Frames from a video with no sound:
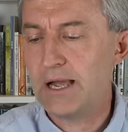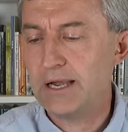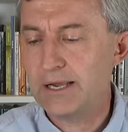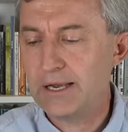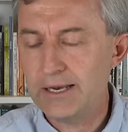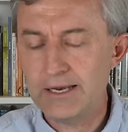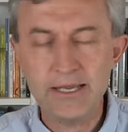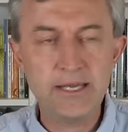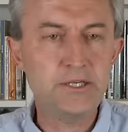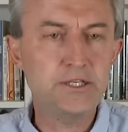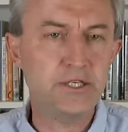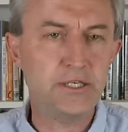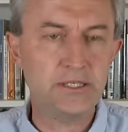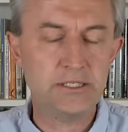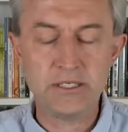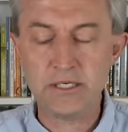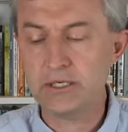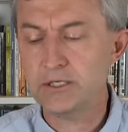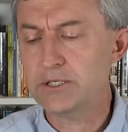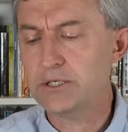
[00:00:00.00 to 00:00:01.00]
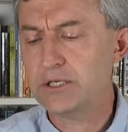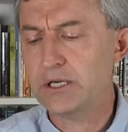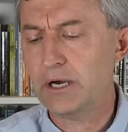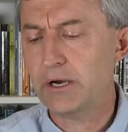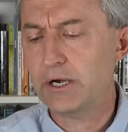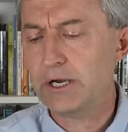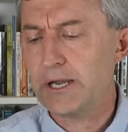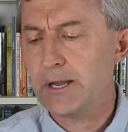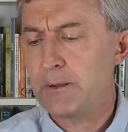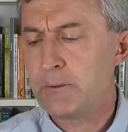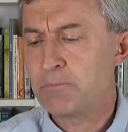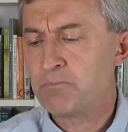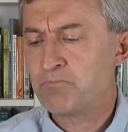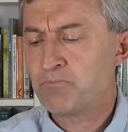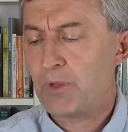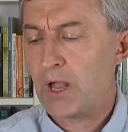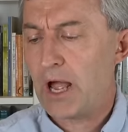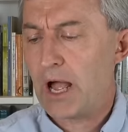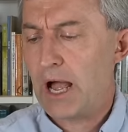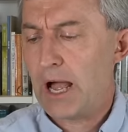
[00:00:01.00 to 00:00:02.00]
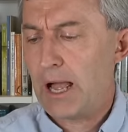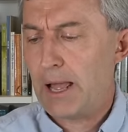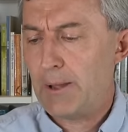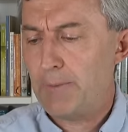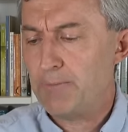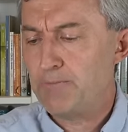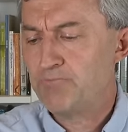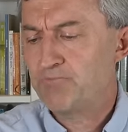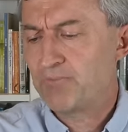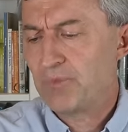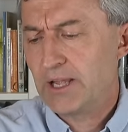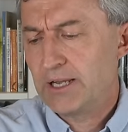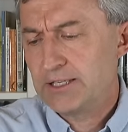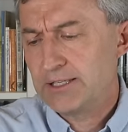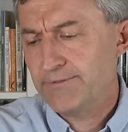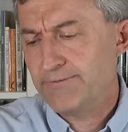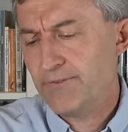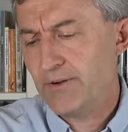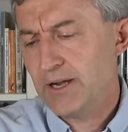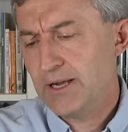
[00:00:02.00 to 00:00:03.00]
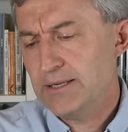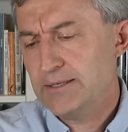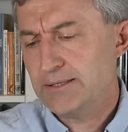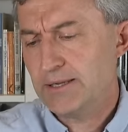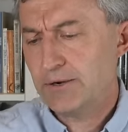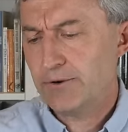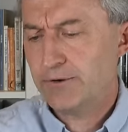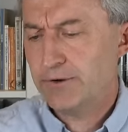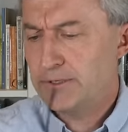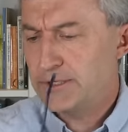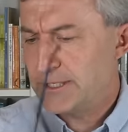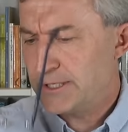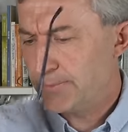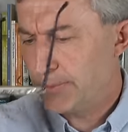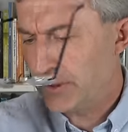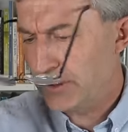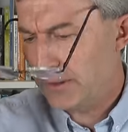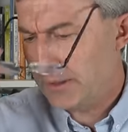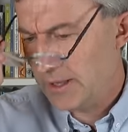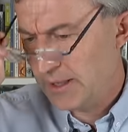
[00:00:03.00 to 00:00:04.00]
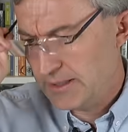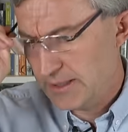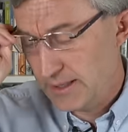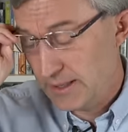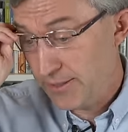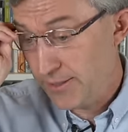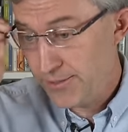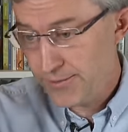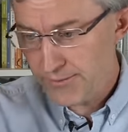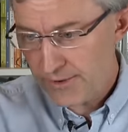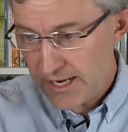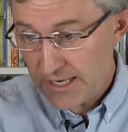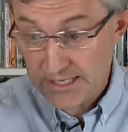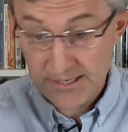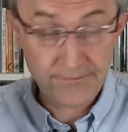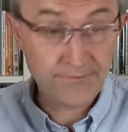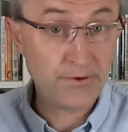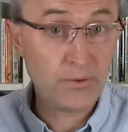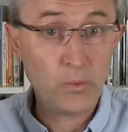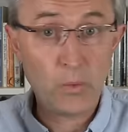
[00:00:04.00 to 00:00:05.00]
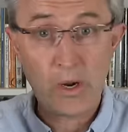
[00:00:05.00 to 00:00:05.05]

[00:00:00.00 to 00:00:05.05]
Collegiate Dictionary defines a crucible in three different